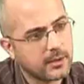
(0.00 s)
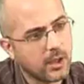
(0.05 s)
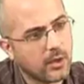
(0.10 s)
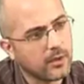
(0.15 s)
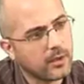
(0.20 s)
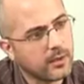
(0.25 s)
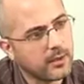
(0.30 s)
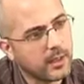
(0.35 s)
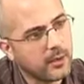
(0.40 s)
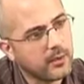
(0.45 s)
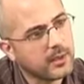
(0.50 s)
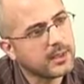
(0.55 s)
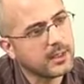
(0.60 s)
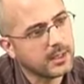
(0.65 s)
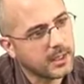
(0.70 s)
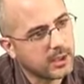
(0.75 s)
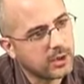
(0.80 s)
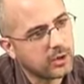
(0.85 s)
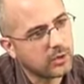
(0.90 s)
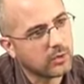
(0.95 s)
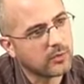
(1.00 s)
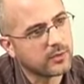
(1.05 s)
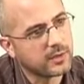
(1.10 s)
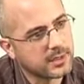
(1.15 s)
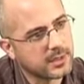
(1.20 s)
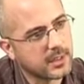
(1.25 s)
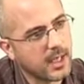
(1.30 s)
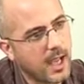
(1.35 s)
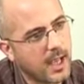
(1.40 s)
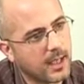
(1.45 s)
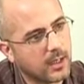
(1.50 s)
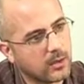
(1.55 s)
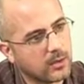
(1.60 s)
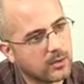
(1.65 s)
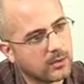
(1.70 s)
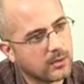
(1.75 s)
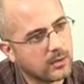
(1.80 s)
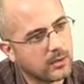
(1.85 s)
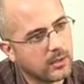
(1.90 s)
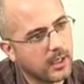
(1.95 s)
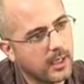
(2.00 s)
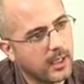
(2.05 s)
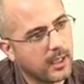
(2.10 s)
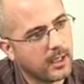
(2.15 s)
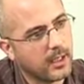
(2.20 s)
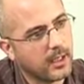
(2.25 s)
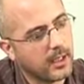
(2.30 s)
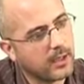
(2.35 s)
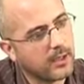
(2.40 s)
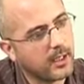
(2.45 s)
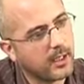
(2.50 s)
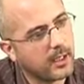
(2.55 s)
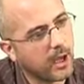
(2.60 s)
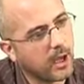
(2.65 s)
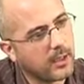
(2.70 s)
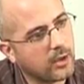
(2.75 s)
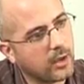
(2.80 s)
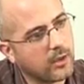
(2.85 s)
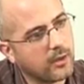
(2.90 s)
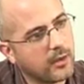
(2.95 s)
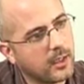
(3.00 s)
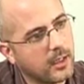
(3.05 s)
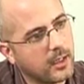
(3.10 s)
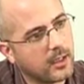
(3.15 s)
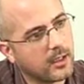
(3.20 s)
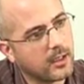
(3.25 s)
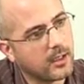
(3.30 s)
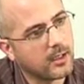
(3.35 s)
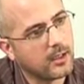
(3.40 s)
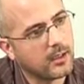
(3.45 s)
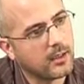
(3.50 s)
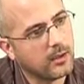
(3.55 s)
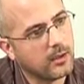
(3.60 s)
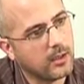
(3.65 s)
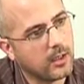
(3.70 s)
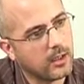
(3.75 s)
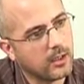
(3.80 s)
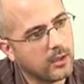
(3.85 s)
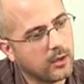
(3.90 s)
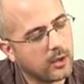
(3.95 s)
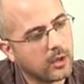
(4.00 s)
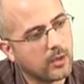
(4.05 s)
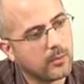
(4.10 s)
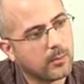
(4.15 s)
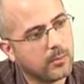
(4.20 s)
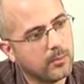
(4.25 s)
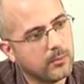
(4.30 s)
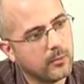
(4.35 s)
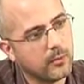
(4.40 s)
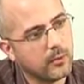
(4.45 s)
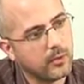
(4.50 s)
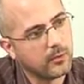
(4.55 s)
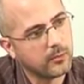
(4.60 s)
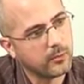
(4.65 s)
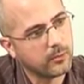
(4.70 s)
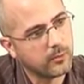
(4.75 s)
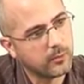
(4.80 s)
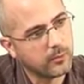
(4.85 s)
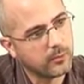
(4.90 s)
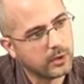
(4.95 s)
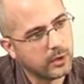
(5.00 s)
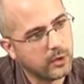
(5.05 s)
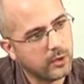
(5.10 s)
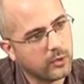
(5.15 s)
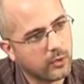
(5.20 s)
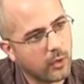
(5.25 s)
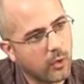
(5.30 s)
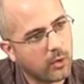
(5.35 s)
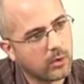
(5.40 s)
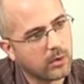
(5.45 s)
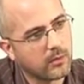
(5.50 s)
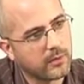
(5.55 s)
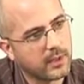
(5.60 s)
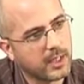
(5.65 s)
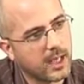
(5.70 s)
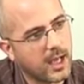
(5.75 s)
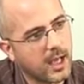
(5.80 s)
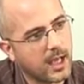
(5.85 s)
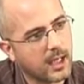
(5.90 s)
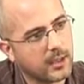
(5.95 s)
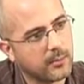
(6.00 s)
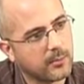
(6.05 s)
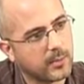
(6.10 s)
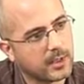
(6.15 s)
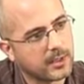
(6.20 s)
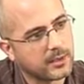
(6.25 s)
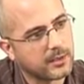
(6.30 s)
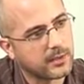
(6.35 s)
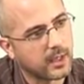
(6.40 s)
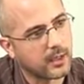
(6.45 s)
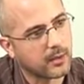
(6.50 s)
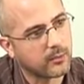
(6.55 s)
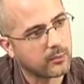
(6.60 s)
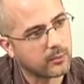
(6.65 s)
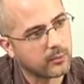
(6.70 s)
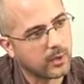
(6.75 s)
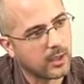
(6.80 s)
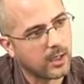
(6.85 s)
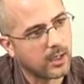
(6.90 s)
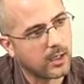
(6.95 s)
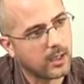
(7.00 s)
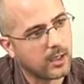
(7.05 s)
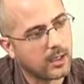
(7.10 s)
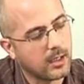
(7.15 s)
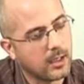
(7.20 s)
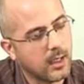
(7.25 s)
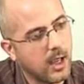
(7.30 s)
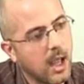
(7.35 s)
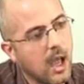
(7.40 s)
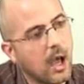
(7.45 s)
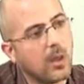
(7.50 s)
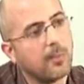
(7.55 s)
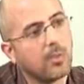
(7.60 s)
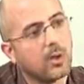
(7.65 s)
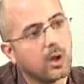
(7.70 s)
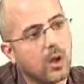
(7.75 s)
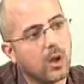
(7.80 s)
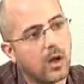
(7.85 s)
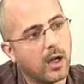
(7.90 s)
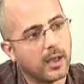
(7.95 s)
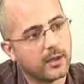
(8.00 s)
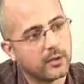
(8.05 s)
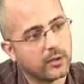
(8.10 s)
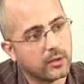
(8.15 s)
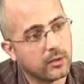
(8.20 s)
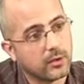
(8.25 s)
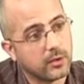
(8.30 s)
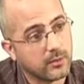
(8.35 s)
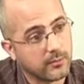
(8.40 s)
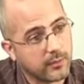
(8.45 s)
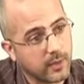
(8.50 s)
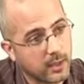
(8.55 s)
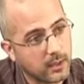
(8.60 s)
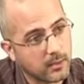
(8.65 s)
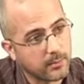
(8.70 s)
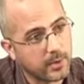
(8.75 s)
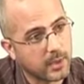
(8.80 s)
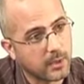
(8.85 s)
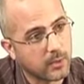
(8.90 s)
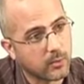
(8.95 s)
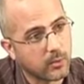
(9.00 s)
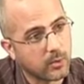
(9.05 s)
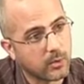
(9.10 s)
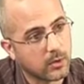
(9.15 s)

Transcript: So there is an issue of scale in that I don't think you can use all of the arguments that uh, apply to developing